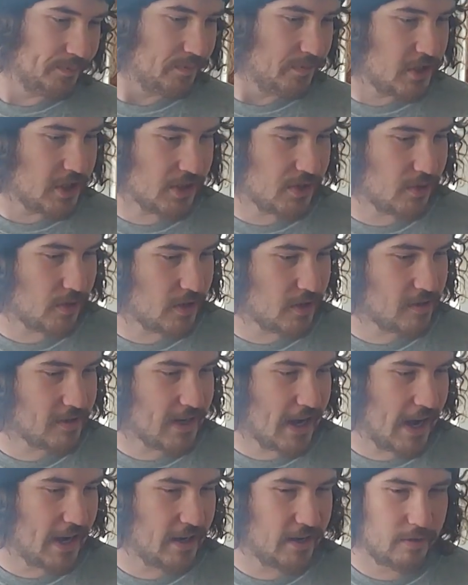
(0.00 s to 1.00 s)
Just ordered
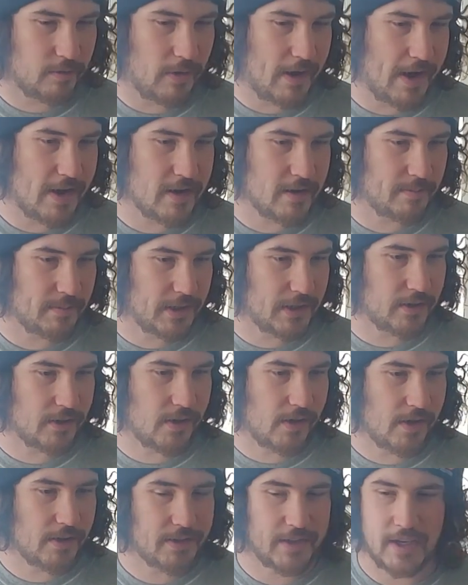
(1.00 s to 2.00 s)
kind of random
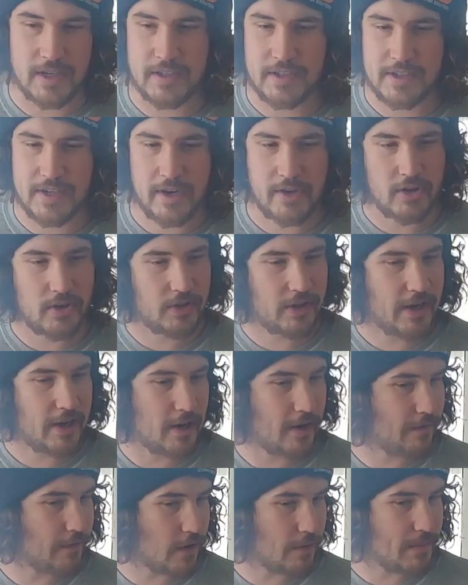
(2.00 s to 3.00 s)
little things here and
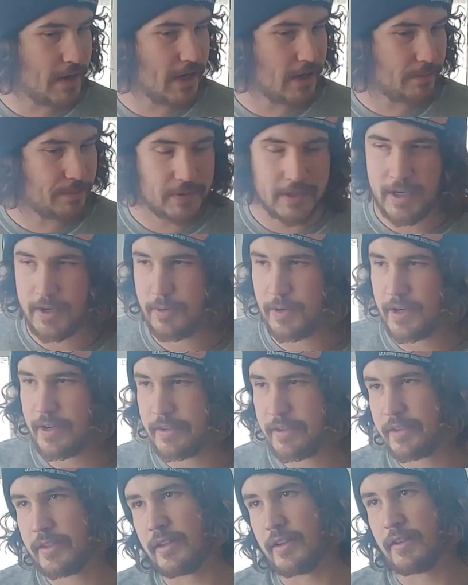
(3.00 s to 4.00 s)
there for me to play
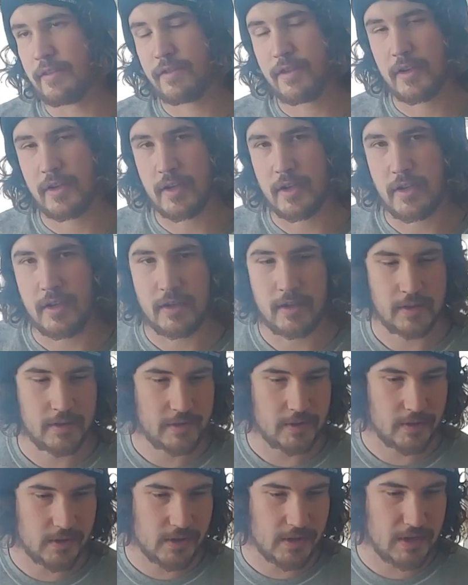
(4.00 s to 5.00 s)
with and for
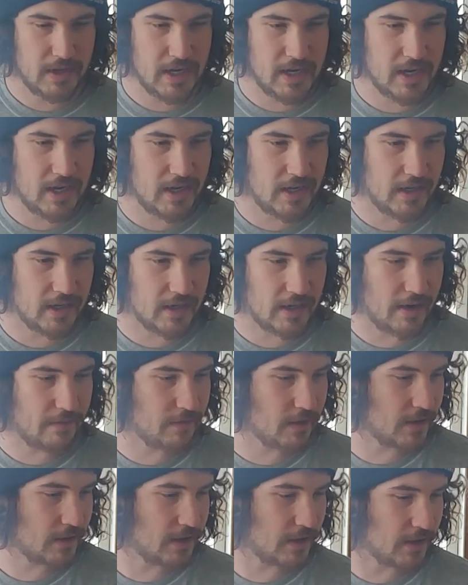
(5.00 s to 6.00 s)
the old lady and
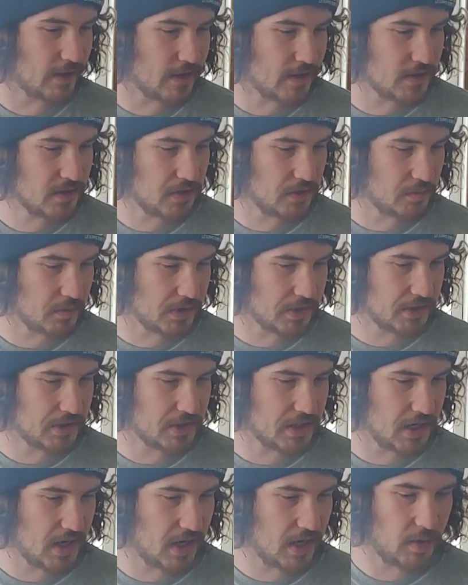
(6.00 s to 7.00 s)
everything else, and we'll
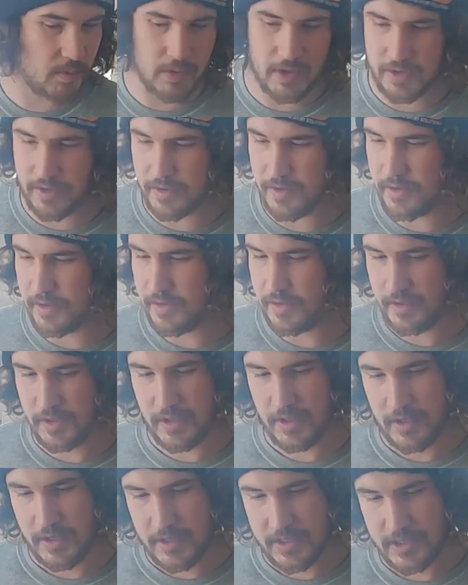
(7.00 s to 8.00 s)
see what
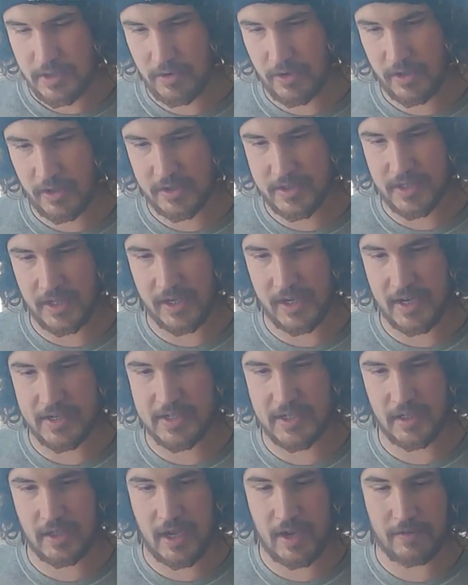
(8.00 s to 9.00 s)
it looks like. I
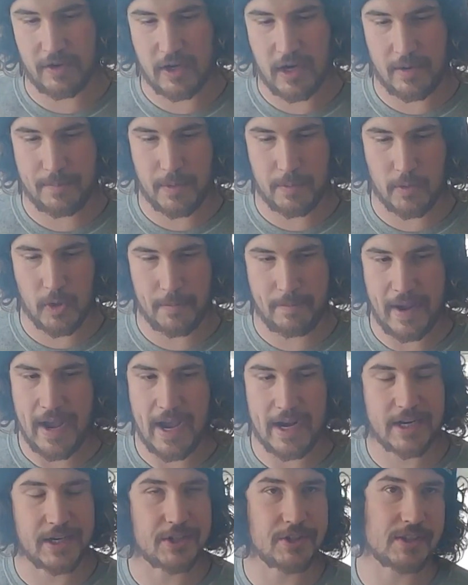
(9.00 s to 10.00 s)
still have a couple more
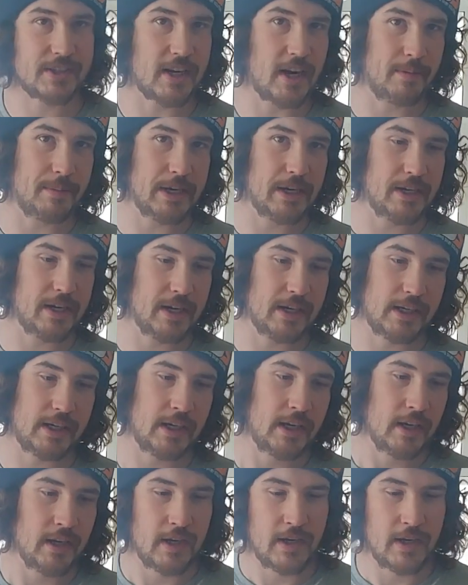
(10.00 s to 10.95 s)
packages coming yet.